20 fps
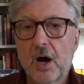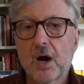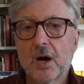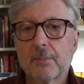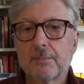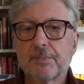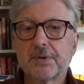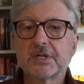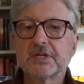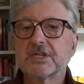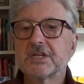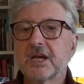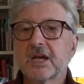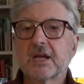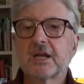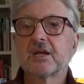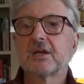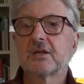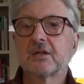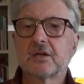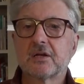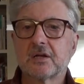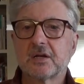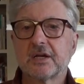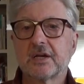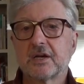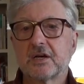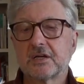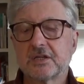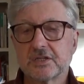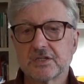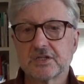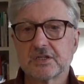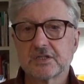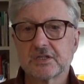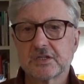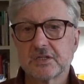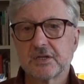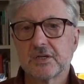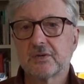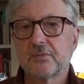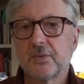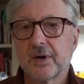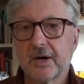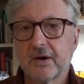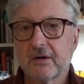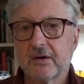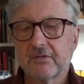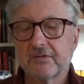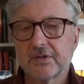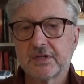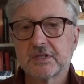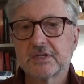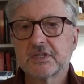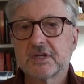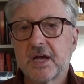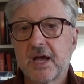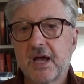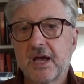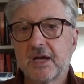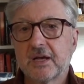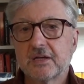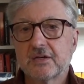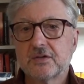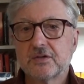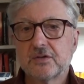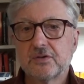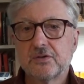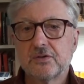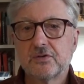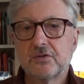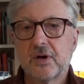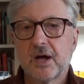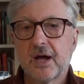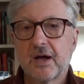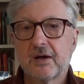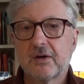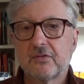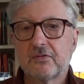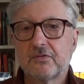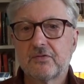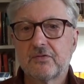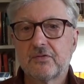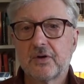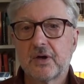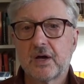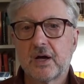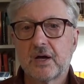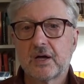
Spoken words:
are particularly consciously aware of it and who have